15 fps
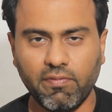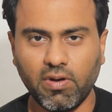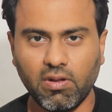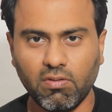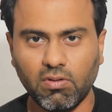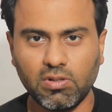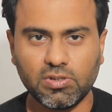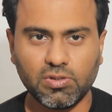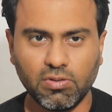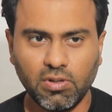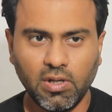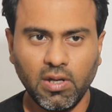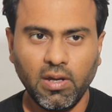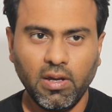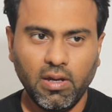video also,
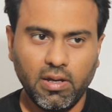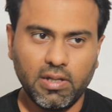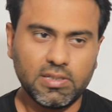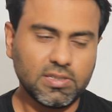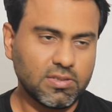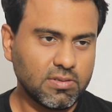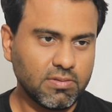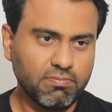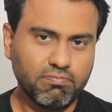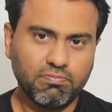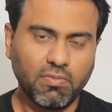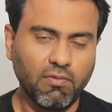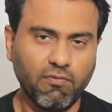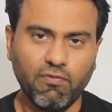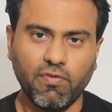it's
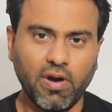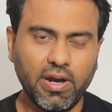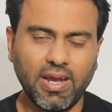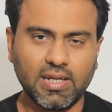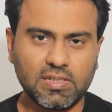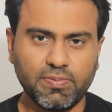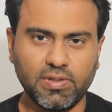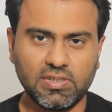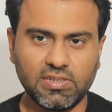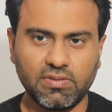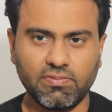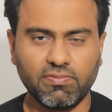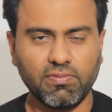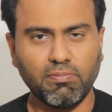very expensive.